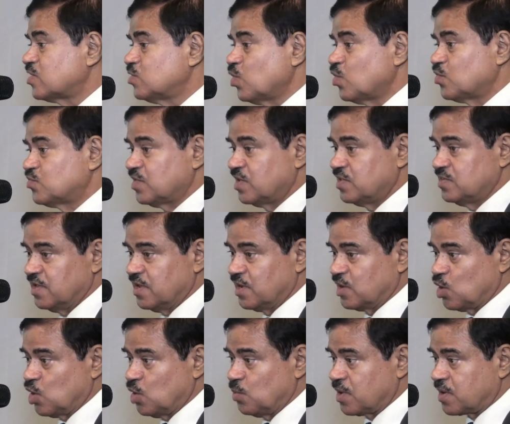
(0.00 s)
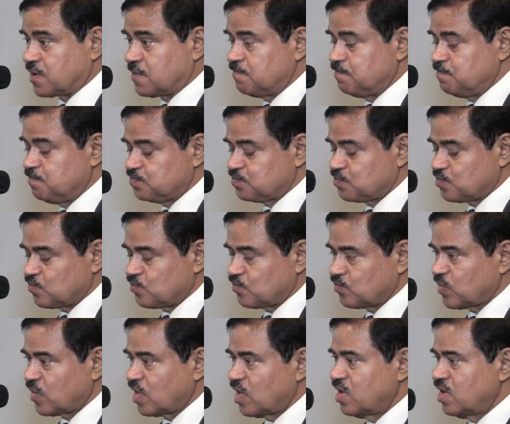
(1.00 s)
notes in the economy.
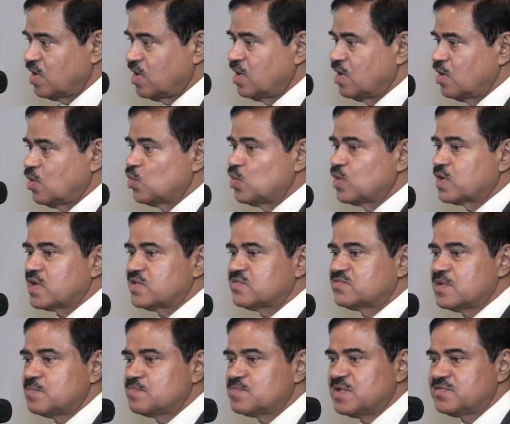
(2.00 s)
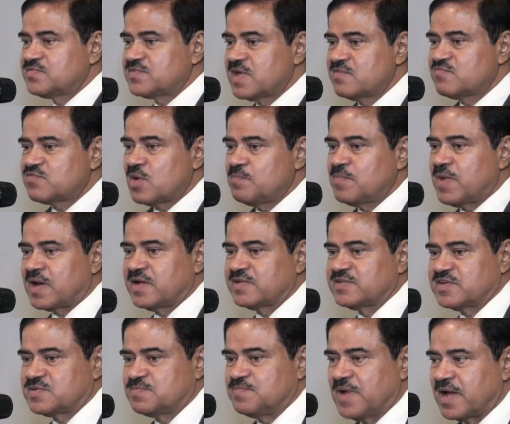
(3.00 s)
We can simply say from
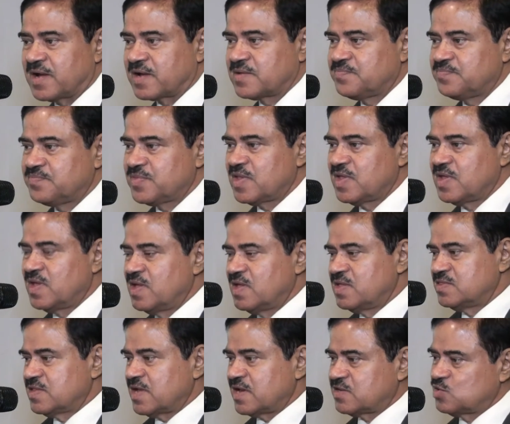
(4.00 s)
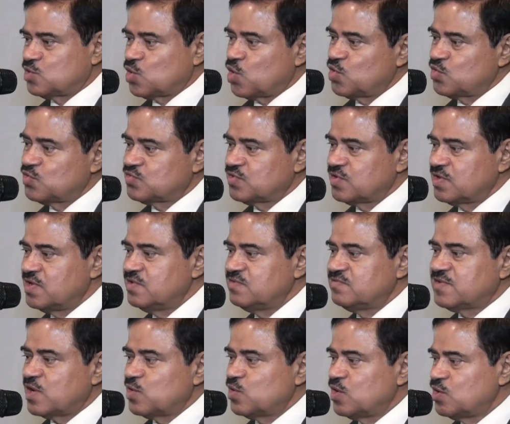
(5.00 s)
Bangladesh Bank that those
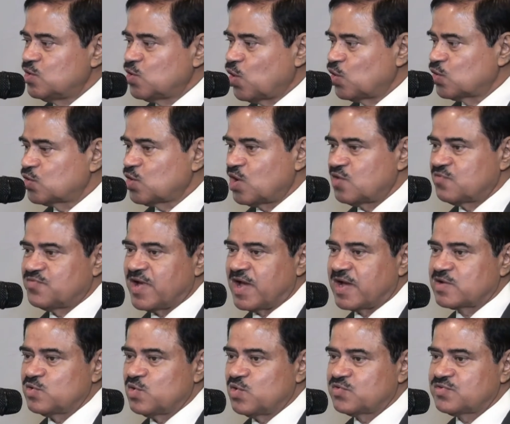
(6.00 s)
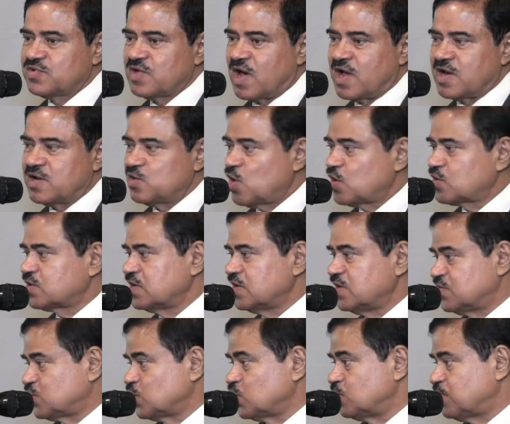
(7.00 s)
ingenuine notes or fake notes are not
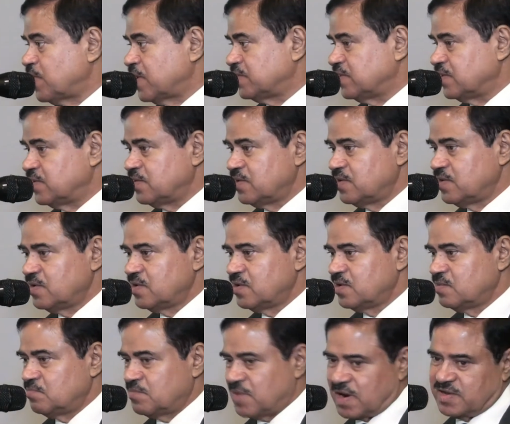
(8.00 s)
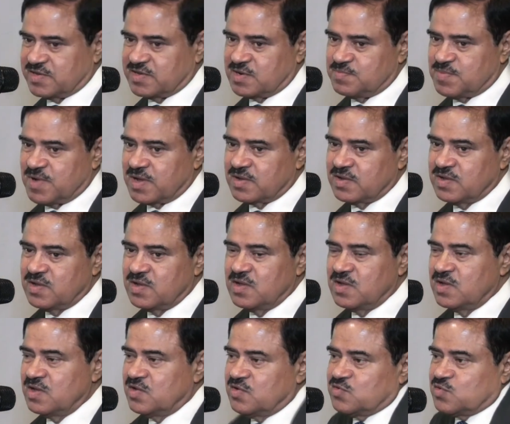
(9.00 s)
issued by the Bangladesh Bank,
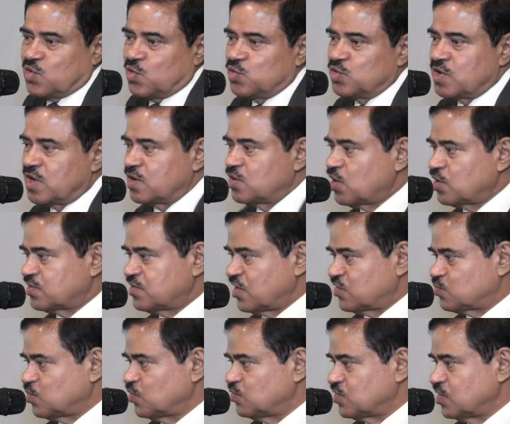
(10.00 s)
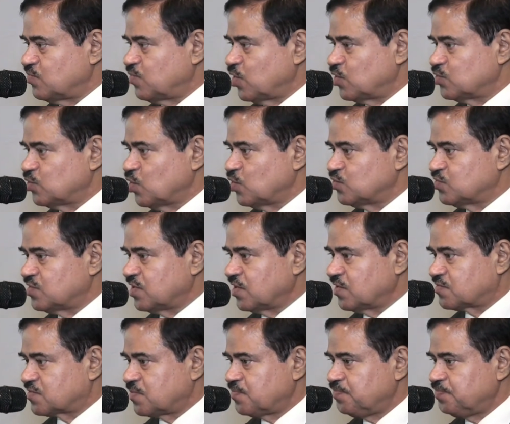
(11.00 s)
so we are not responsible for those
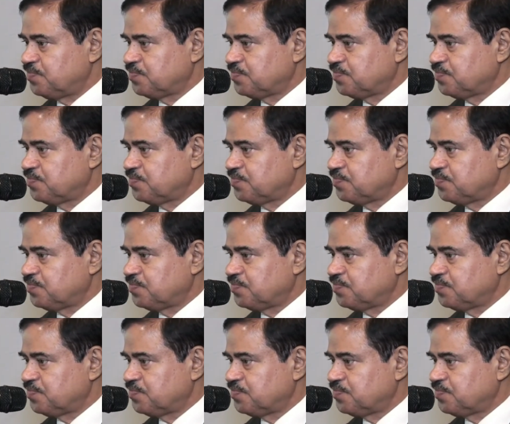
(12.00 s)
things.